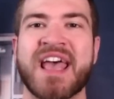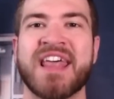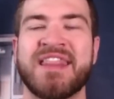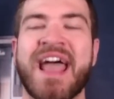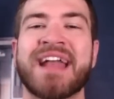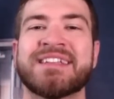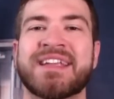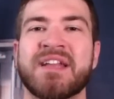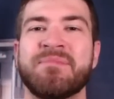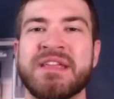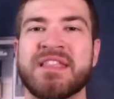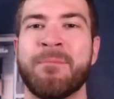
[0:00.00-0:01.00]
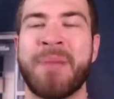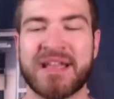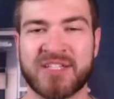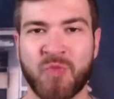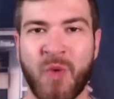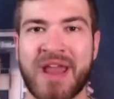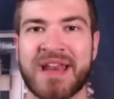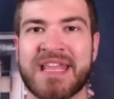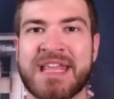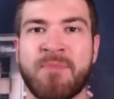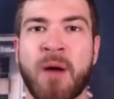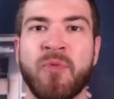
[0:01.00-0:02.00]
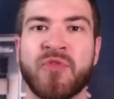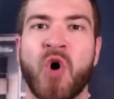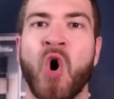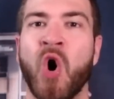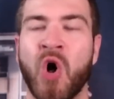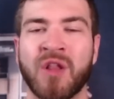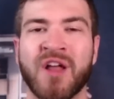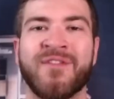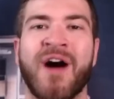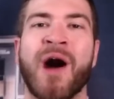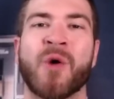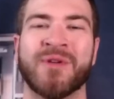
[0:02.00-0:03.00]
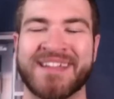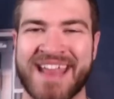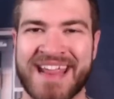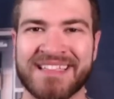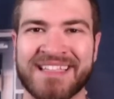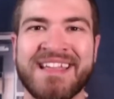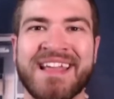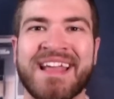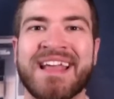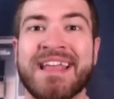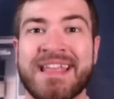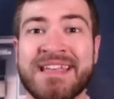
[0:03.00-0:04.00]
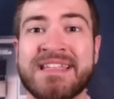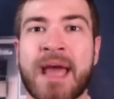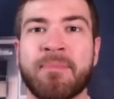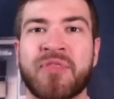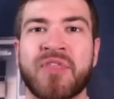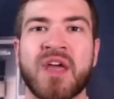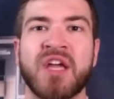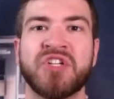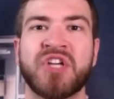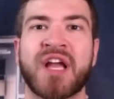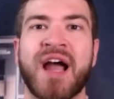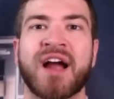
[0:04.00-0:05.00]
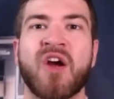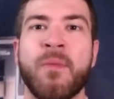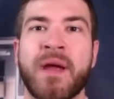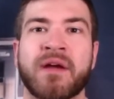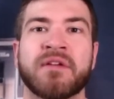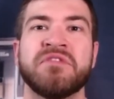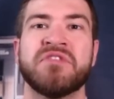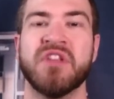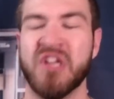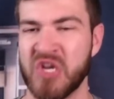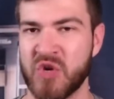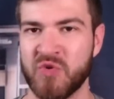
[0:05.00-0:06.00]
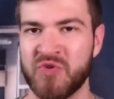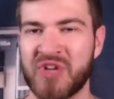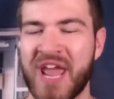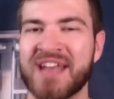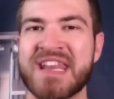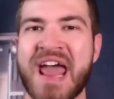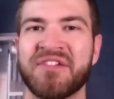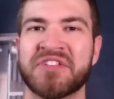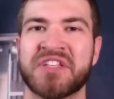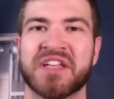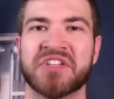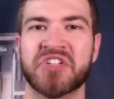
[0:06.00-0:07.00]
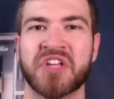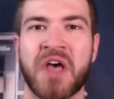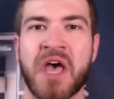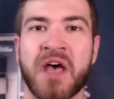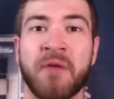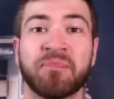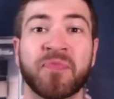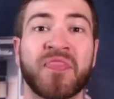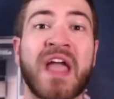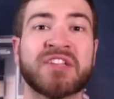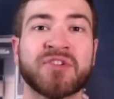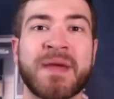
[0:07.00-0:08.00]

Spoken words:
That's going to be the best way to keep up with all of our daily, in-depth Chicago Bears news and analysis. Thanks for